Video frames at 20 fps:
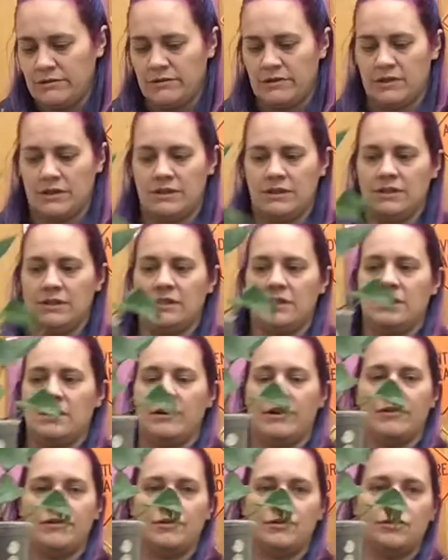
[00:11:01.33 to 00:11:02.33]
This is the
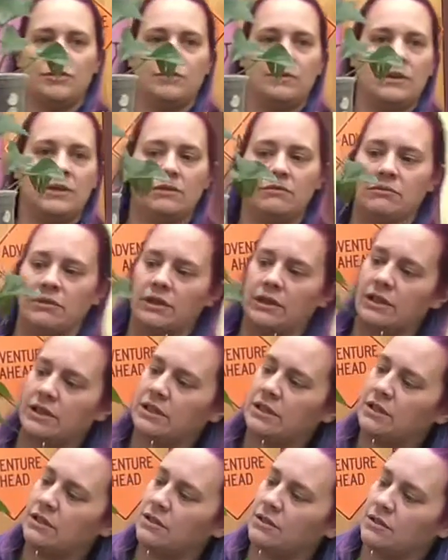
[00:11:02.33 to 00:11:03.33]
other twin right
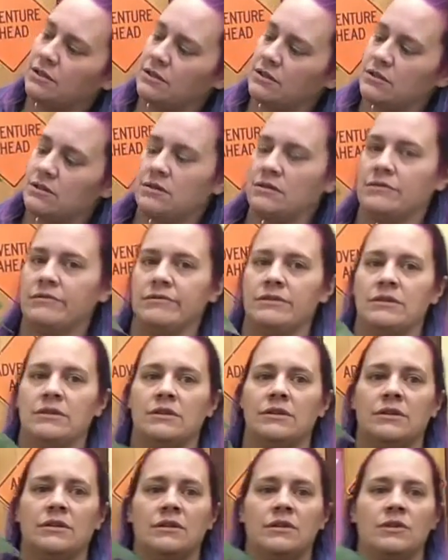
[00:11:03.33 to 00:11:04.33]
here,
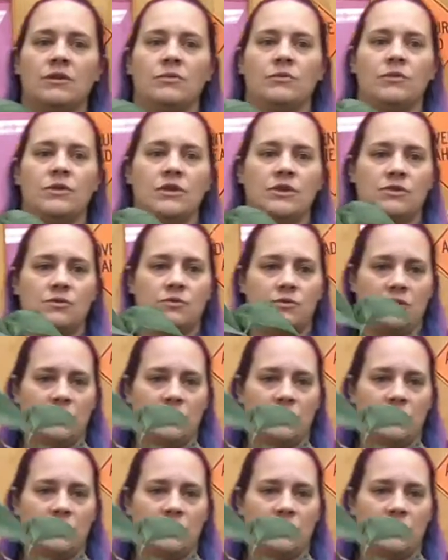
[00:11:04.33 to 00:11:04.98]
which we